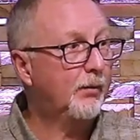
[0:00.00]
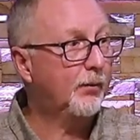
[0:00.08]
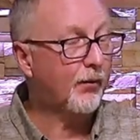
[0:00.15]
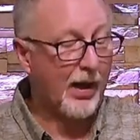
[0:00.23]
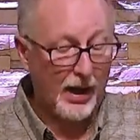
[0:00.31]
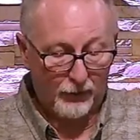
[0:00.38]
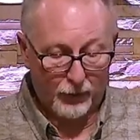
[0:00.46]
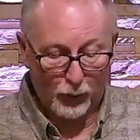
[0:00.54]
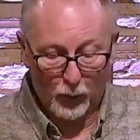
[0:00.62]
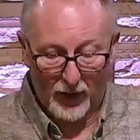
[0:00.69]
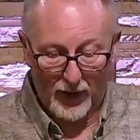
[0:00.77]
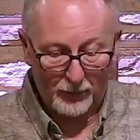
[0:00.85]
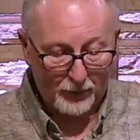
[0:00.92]
5 through
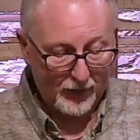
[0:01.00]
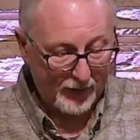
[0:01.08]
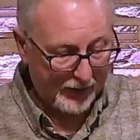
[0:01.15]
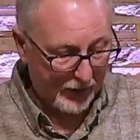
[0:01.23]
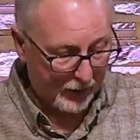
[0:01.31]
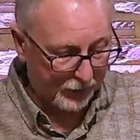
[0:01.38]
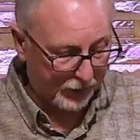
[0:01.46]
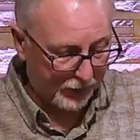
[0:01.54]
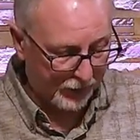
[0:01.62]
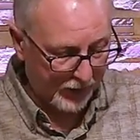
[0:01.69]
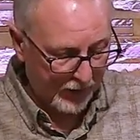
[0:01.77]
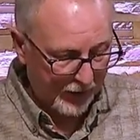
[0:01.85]
8, but he tells us,